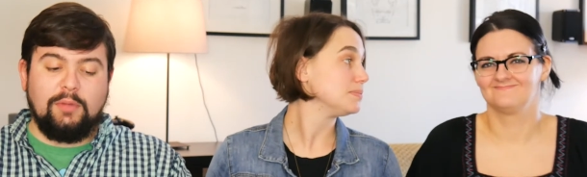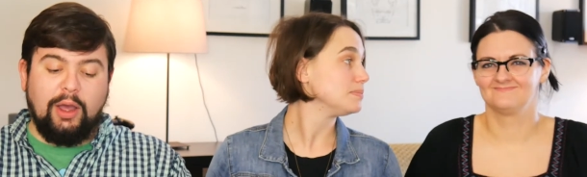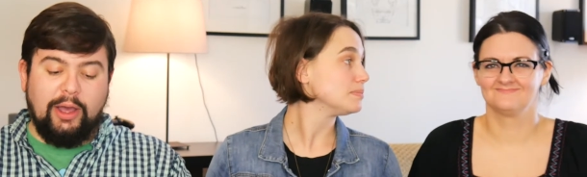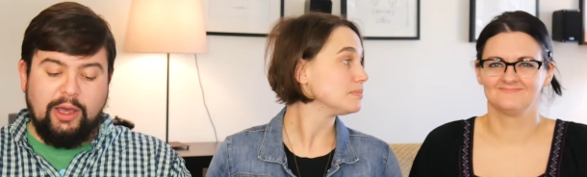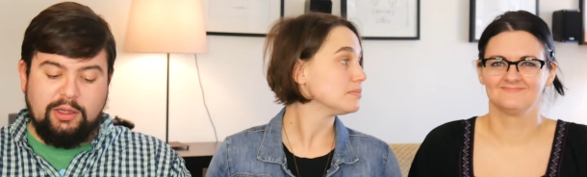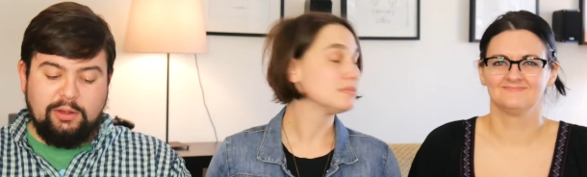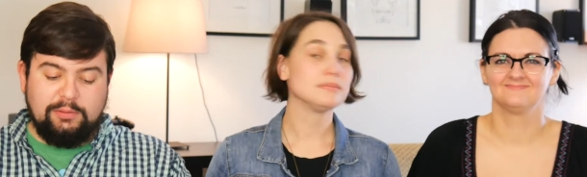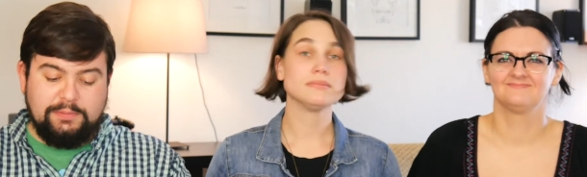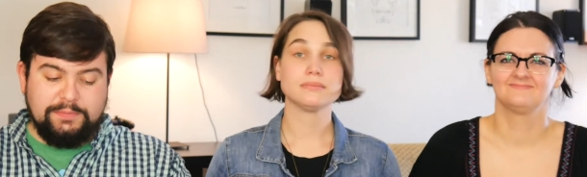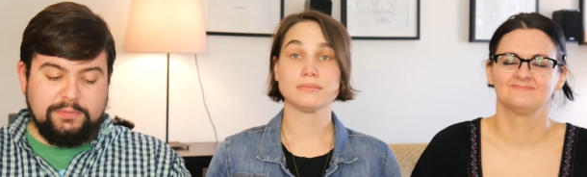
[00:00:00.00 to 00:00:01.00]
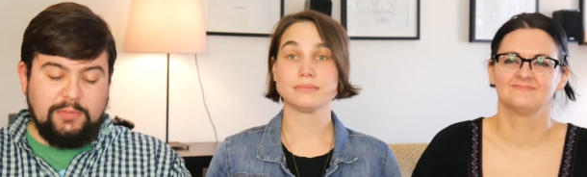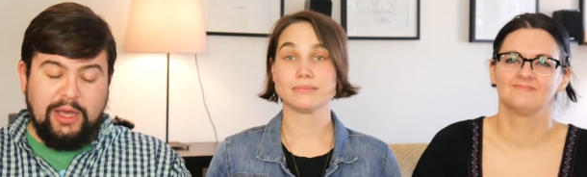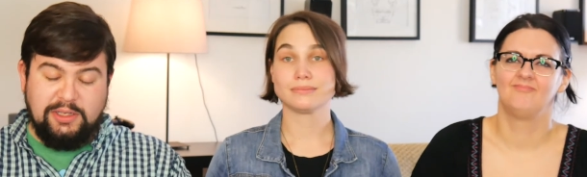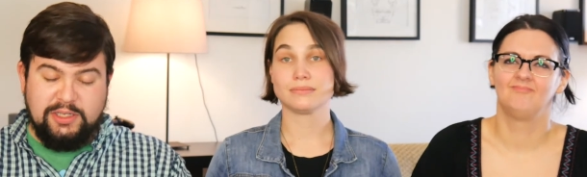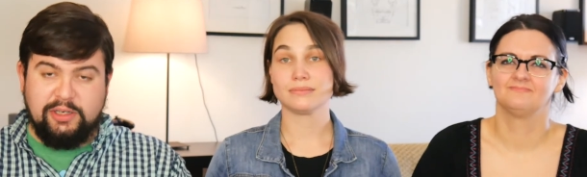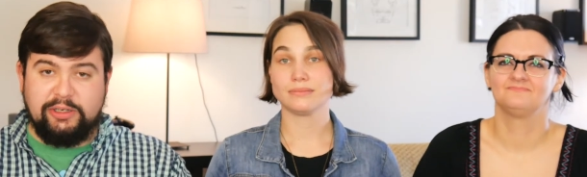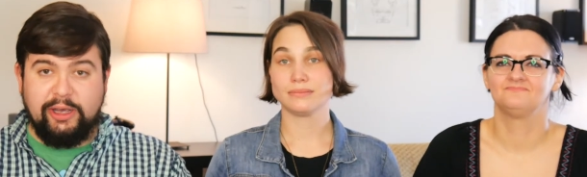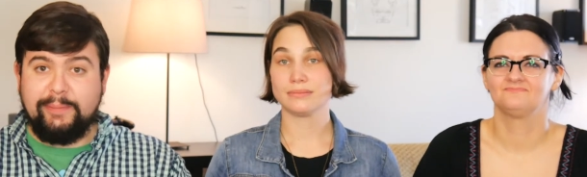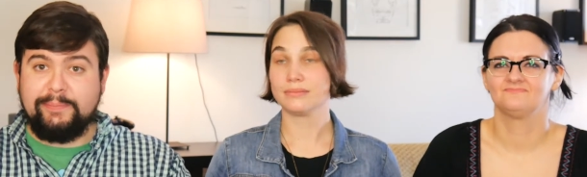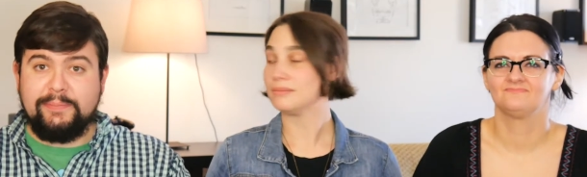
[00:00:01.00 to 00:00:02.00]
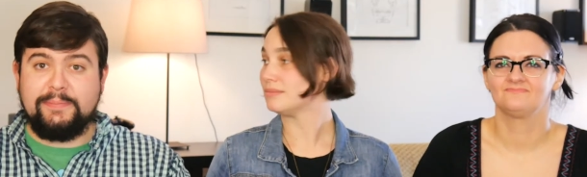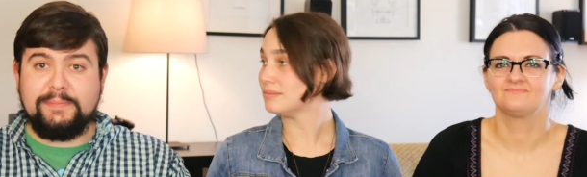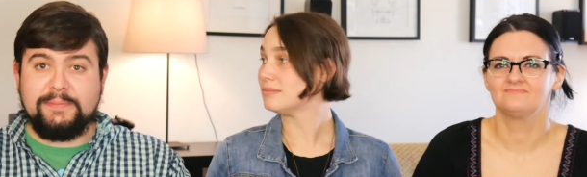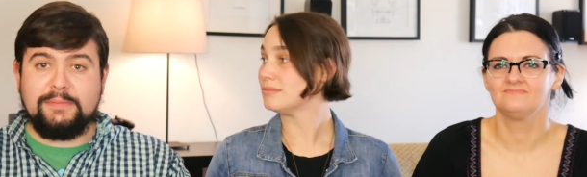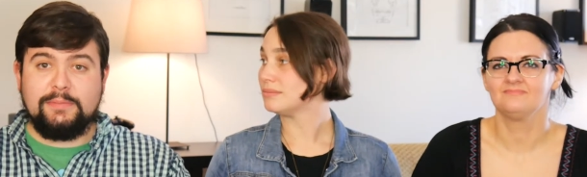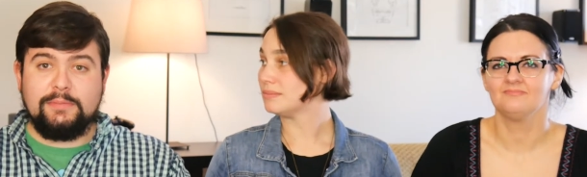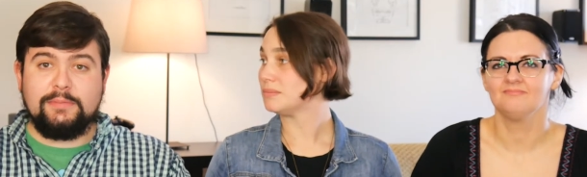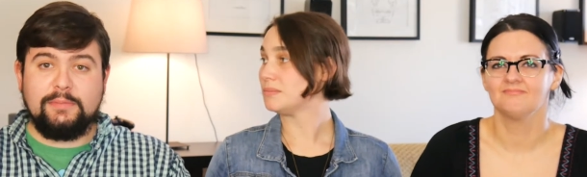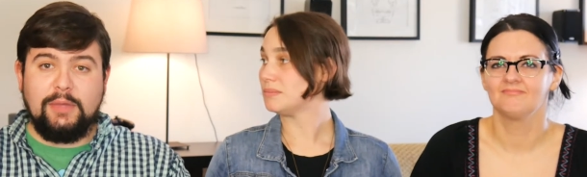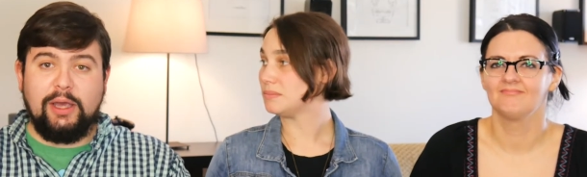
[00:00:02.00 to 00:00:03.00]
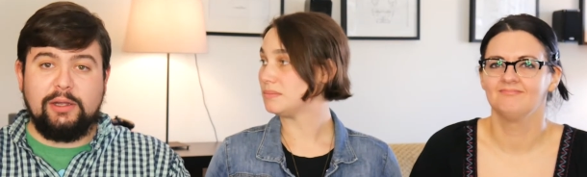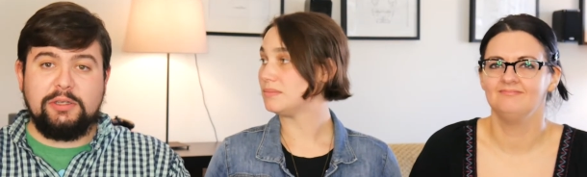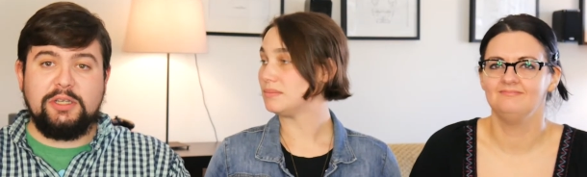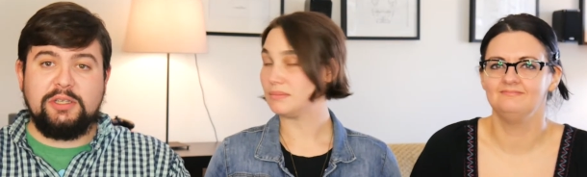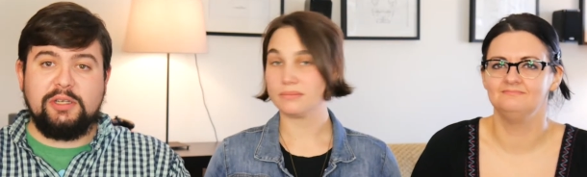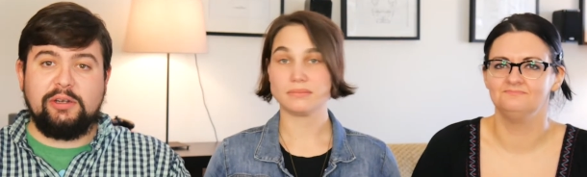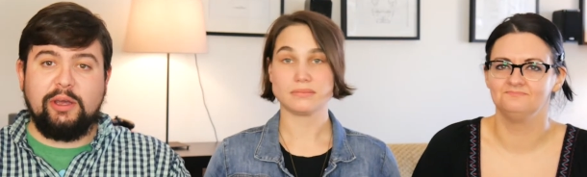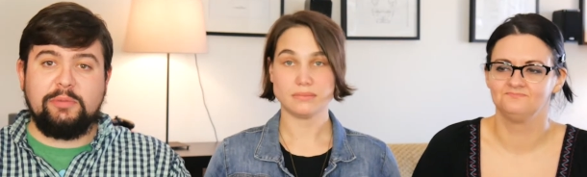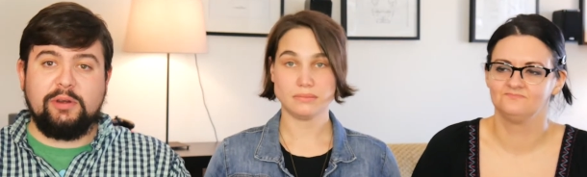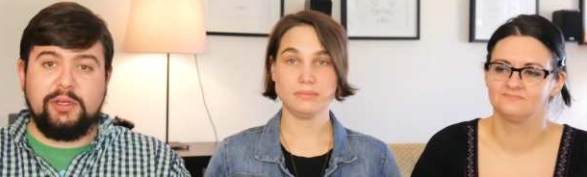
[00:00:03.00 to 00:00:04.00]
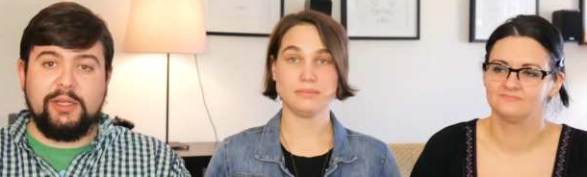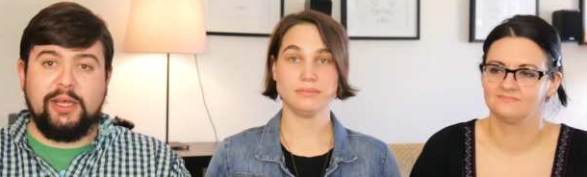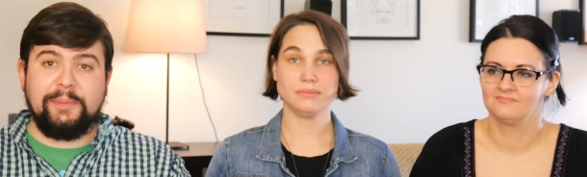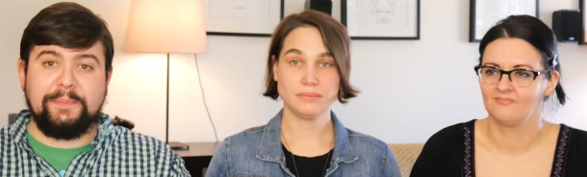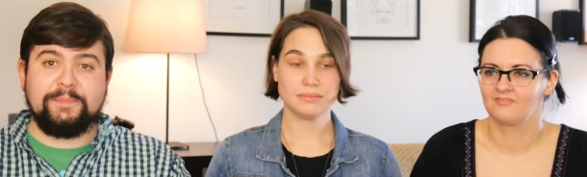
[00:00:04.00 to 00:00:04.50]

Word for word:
Speaker 1: I teared up. I legit teared up during that.